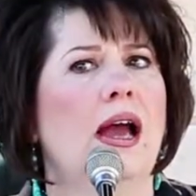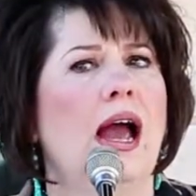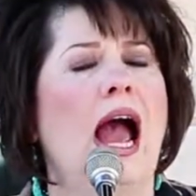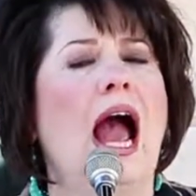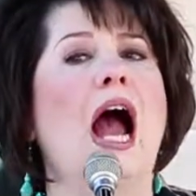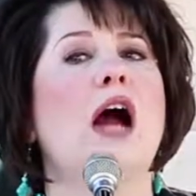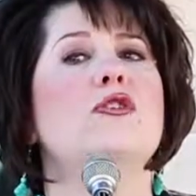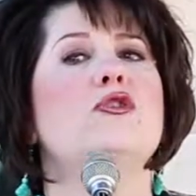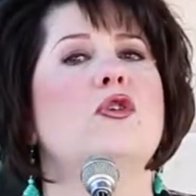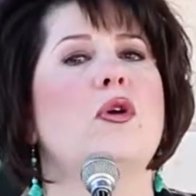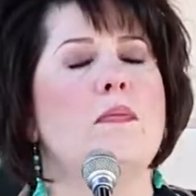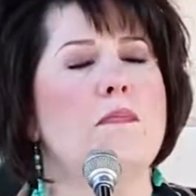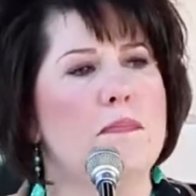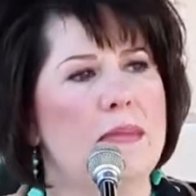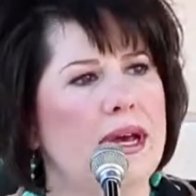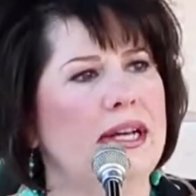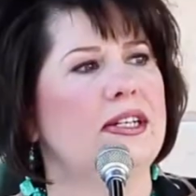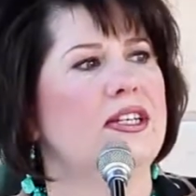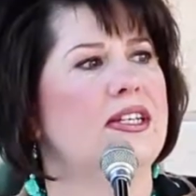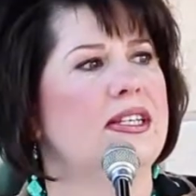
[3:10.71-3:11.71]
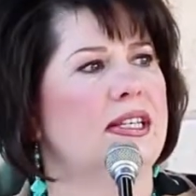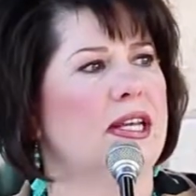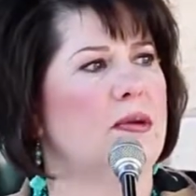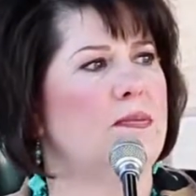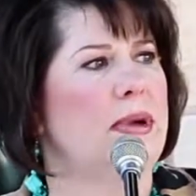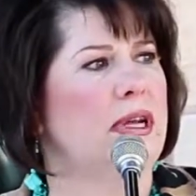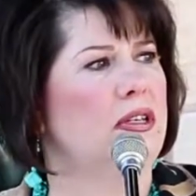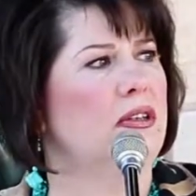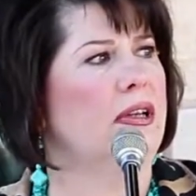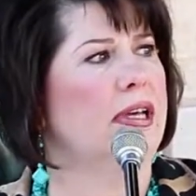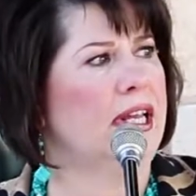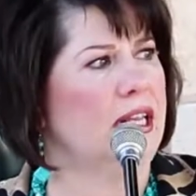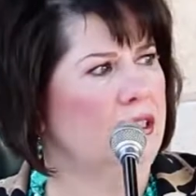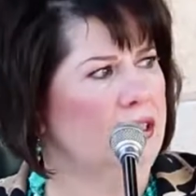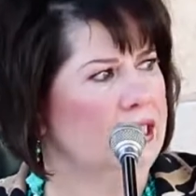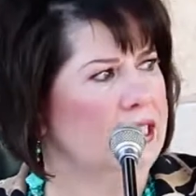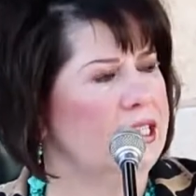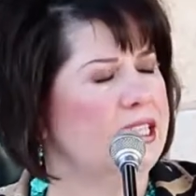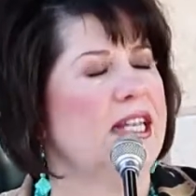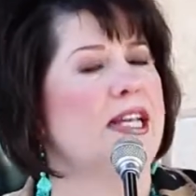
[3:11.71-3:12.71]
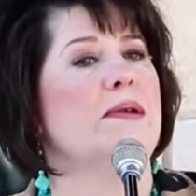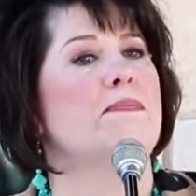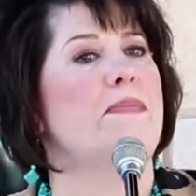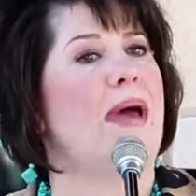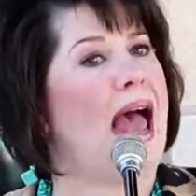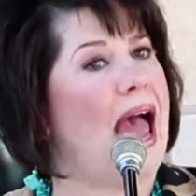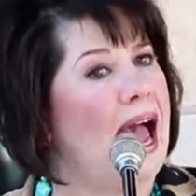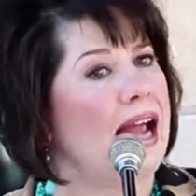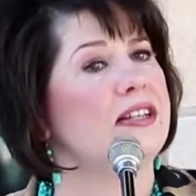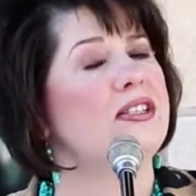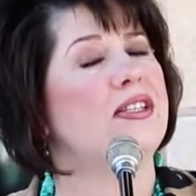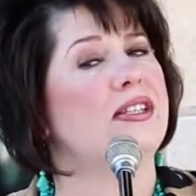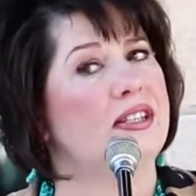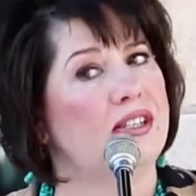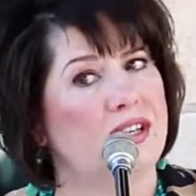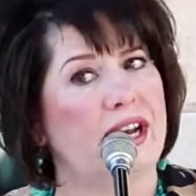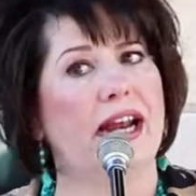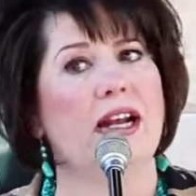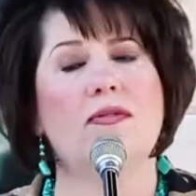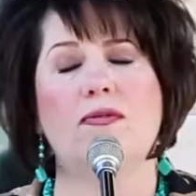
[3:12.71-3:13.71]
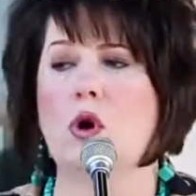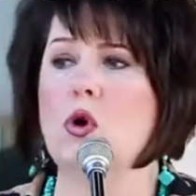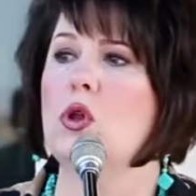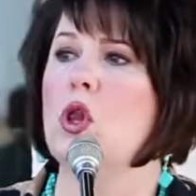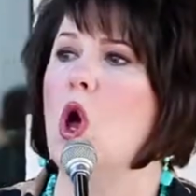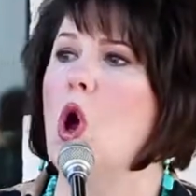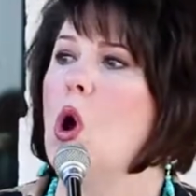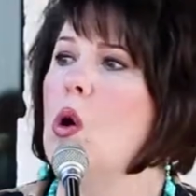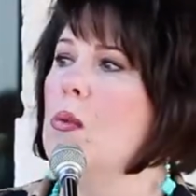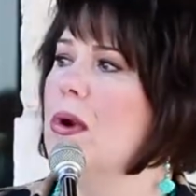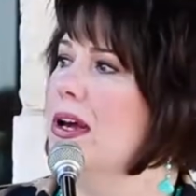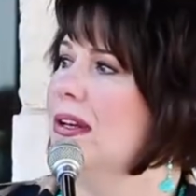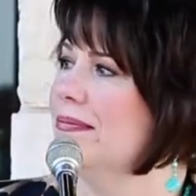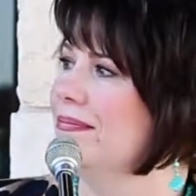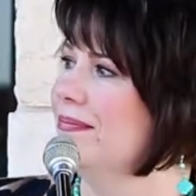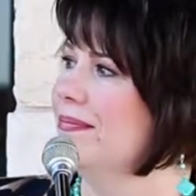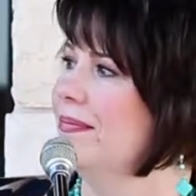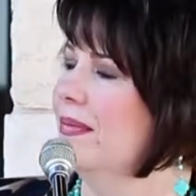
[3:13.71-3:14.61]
how tremendously mental illness impacts the state of Oklahoma.